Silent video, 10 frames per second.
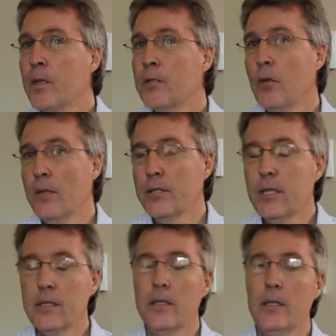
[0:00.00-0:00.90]
So this
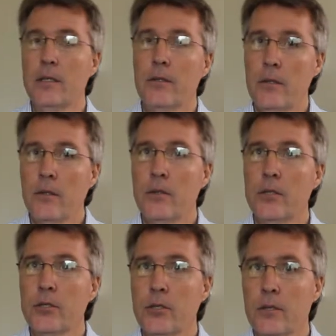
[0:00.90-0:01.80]
isn't
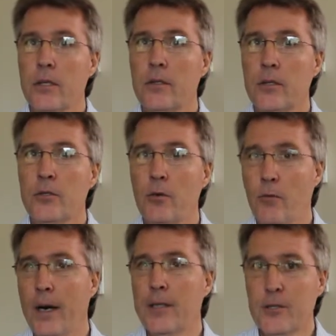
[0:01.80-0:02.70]
just a
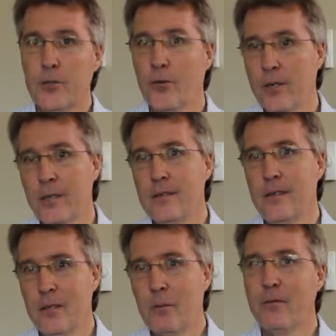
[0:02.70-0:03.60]
student writing a story and
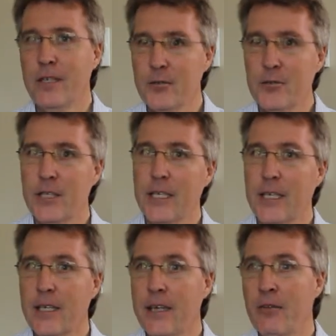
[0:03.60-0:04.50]
the professor seeing
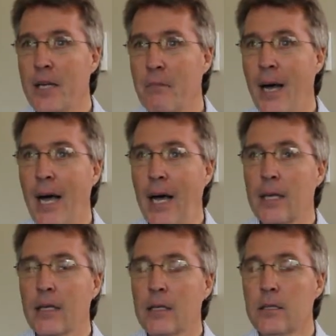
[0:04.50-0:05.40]
it and giving it
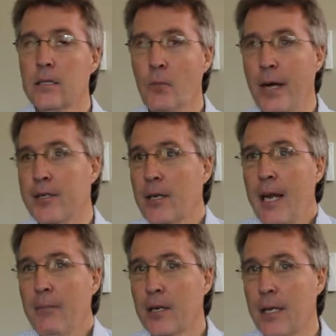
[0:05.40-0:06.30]
back. This is practical
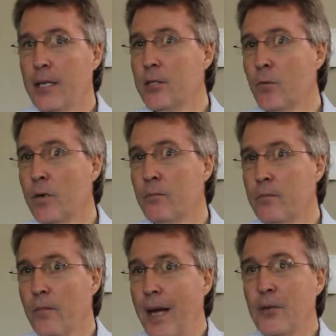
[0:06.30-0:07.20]
application where
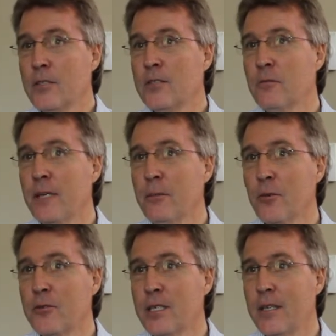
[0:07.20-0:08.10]
thousands of people
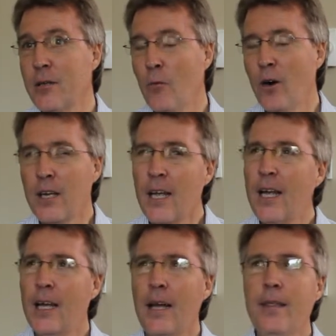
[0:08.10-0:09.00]
are seeing their work.
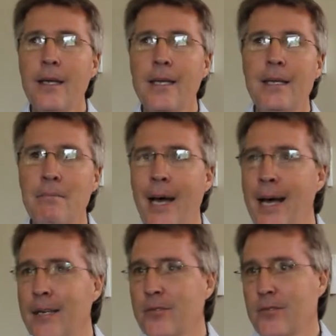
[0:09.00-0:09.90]
And I think it
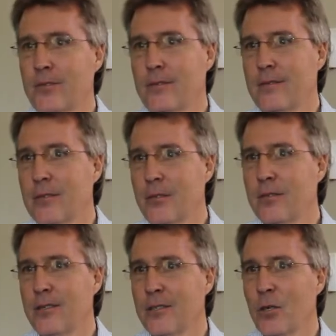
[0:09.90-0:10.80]
impacts, you know,
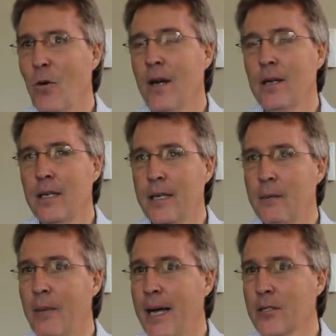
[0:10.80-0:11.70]
the quality, it
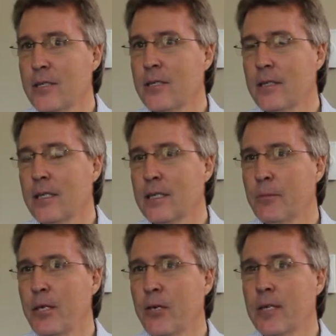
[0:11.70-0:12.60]
impacts the
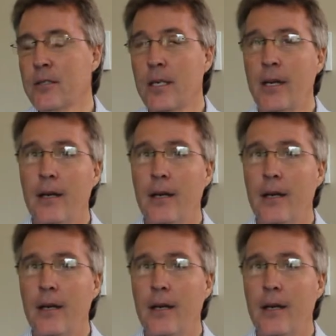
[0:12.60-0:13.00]
experience.